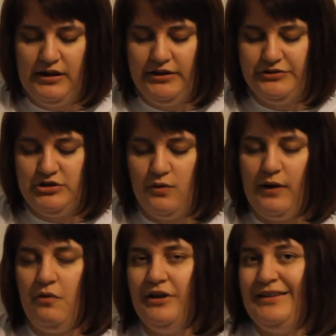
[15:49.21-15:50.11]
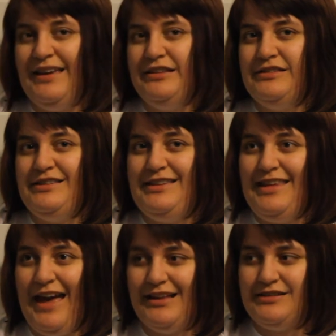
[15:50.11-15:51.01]
And do I want kids?
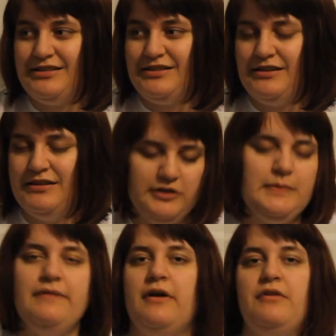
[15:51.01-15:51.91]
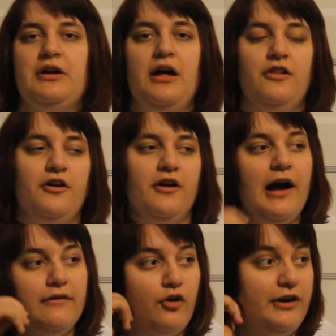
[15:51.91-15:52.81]
Yes. What's my favorite color?
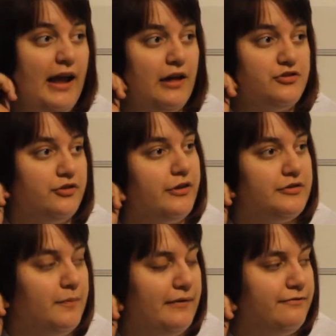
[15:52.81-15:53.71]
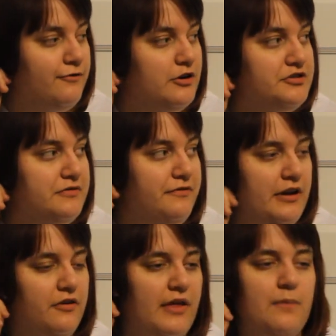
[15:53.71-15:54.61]
I've already answered this in my first
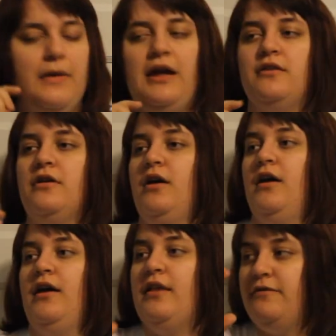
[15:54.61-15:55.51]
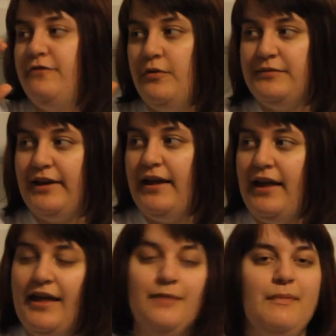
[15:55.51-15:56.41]
video that I made. And I filmed it
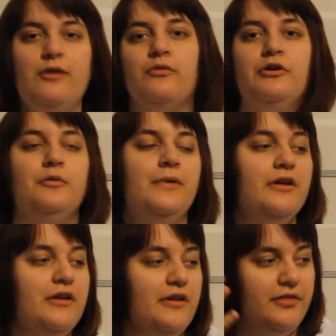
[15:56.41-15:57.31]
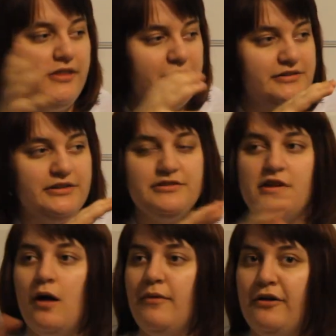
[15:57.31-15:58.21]
in my room. This is
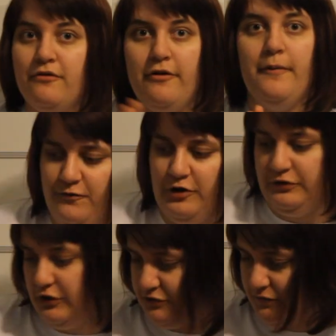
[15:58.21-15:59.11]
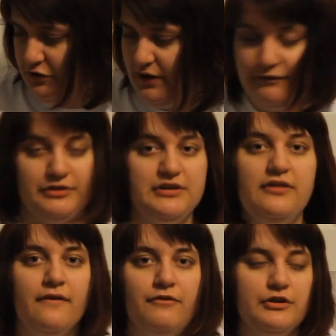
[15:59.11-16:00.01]
not my room. For those of you who haven't
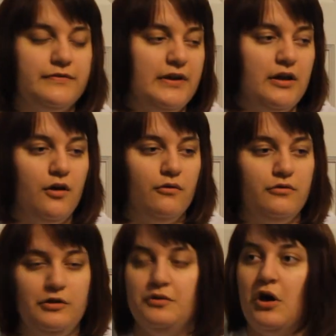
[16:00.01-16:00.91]
seen the first video, you